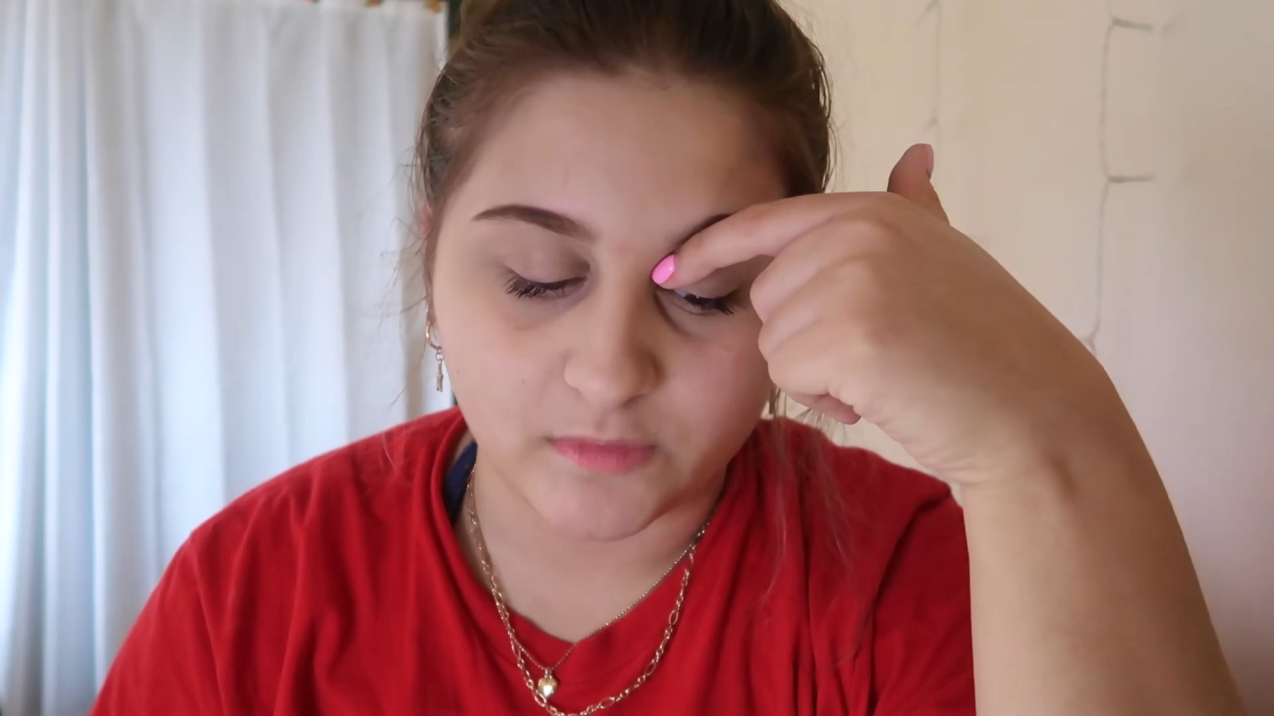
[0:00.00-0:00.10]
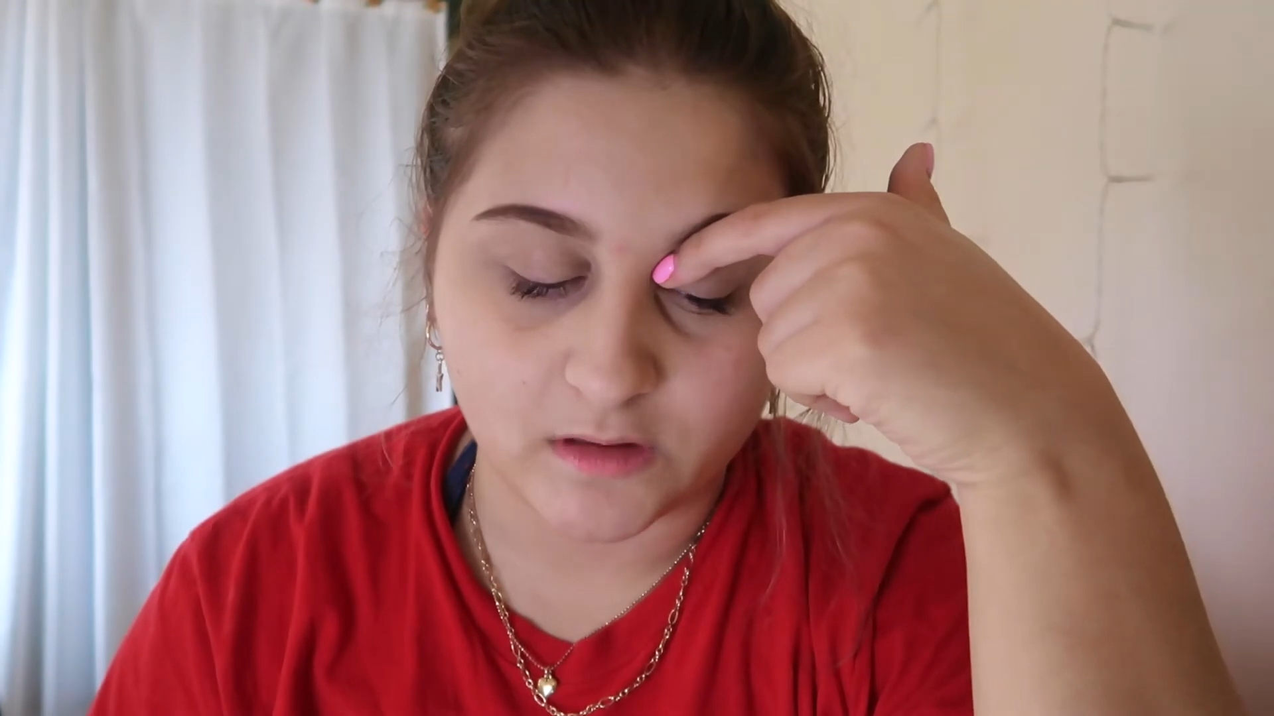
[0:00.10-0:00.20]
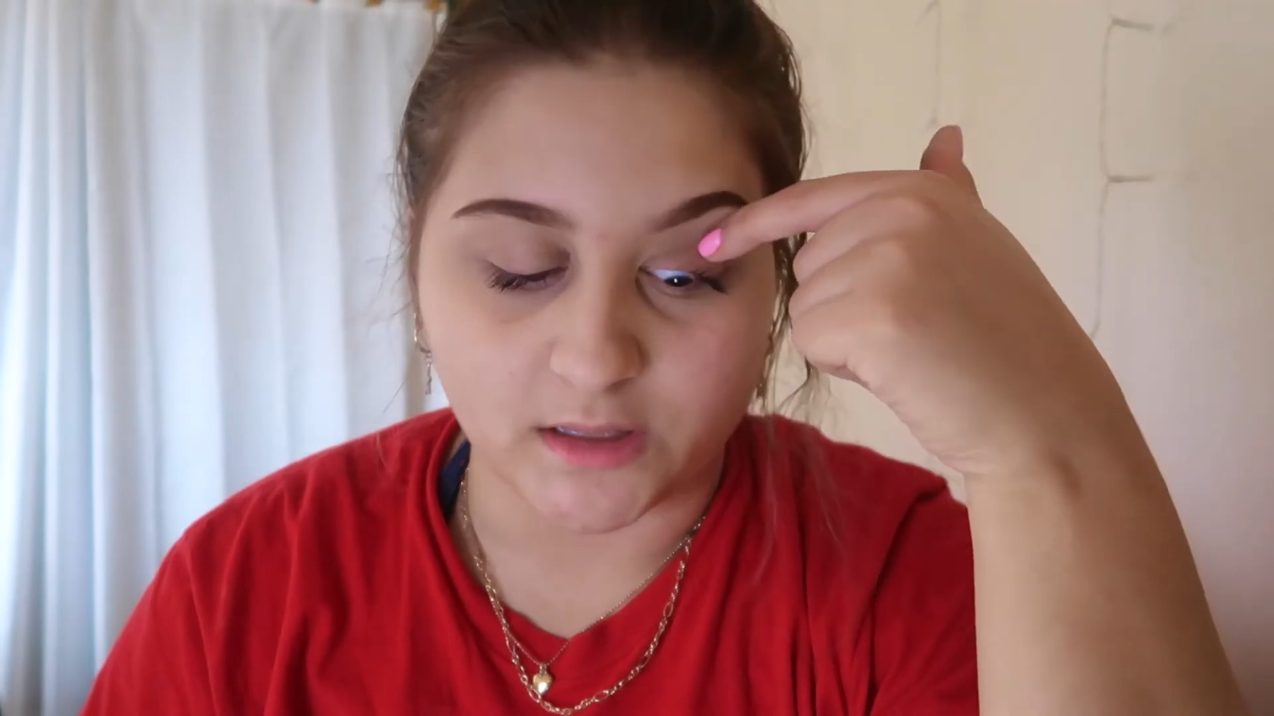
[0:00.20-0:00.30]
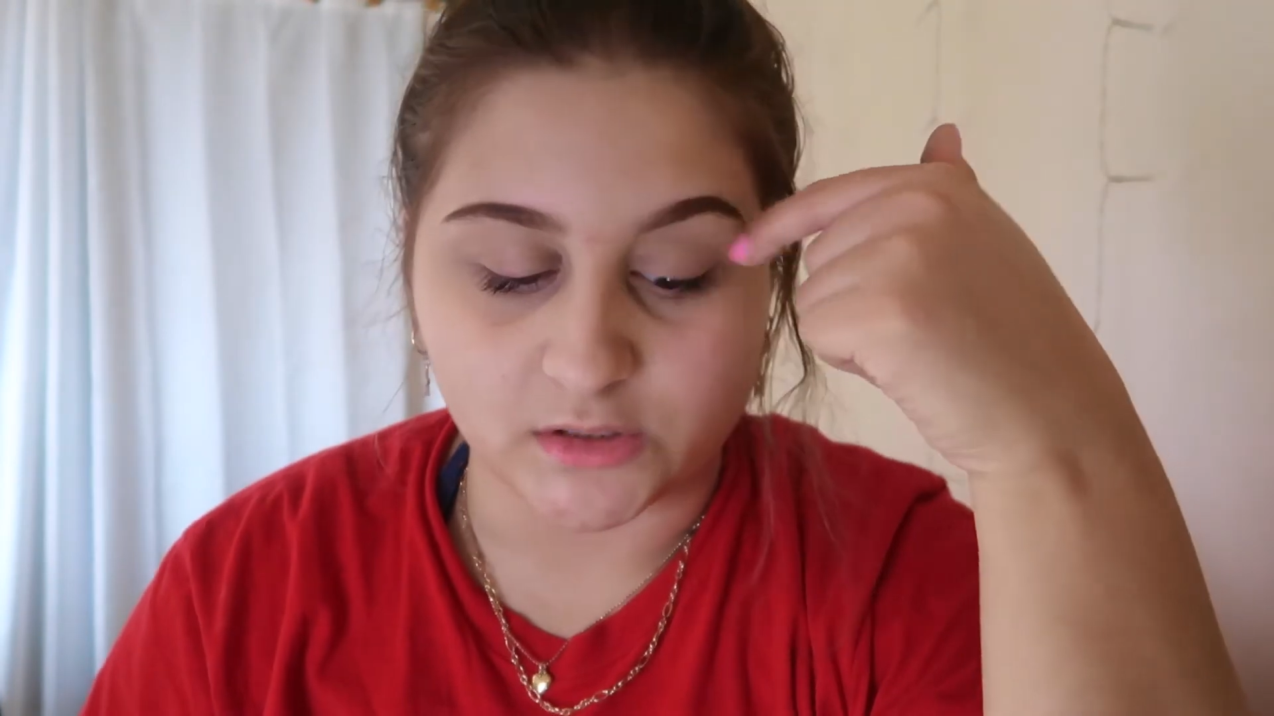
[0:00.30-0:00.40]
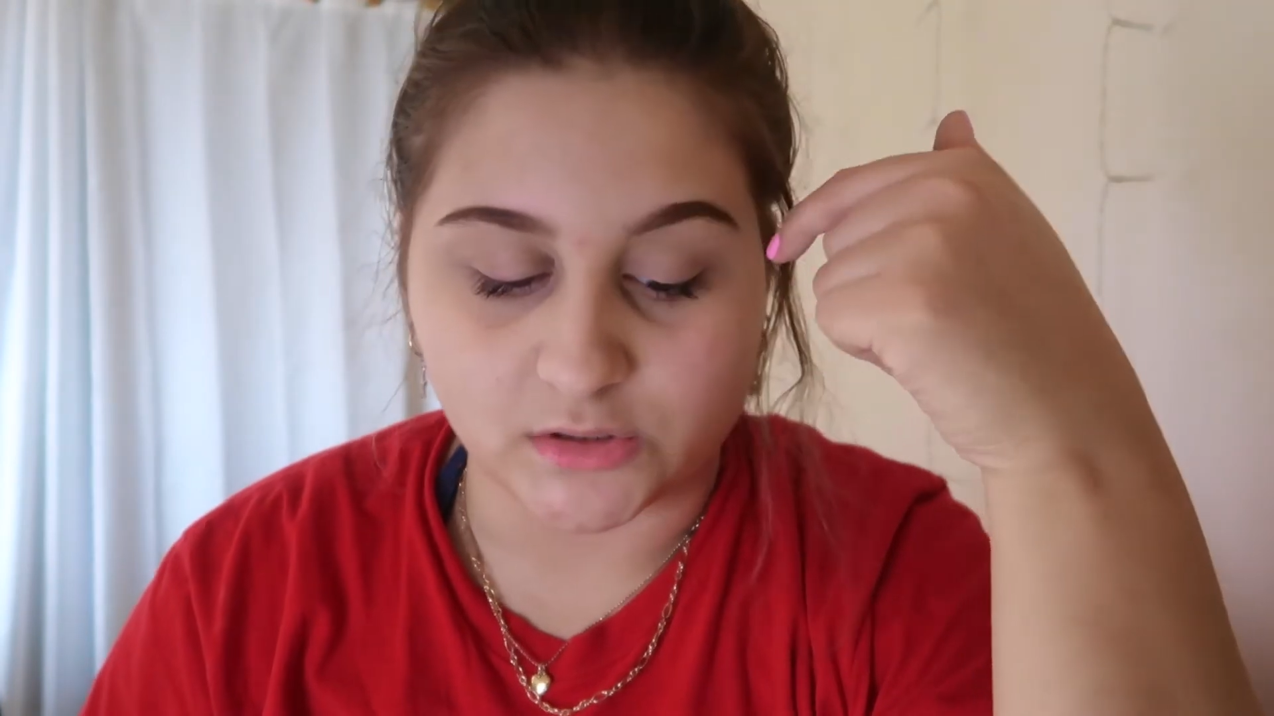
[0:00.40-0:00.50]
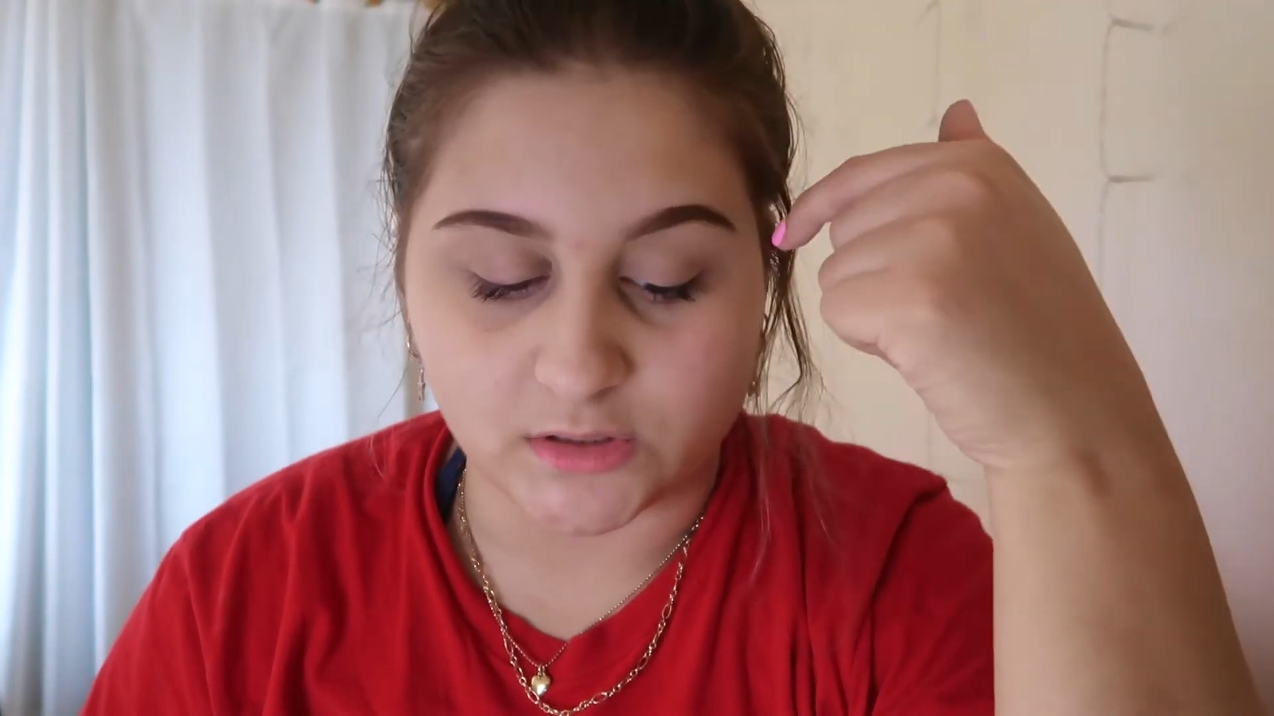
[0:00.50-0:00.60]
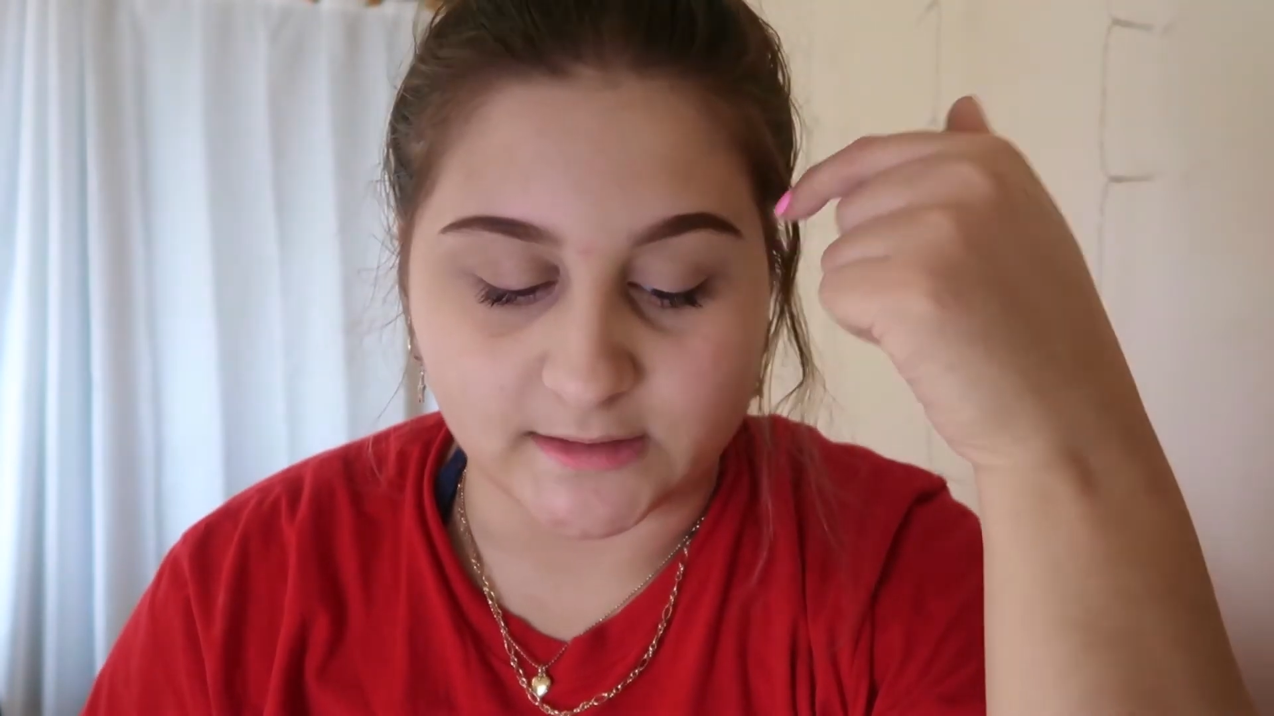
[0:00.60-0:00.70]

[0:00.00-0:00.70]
which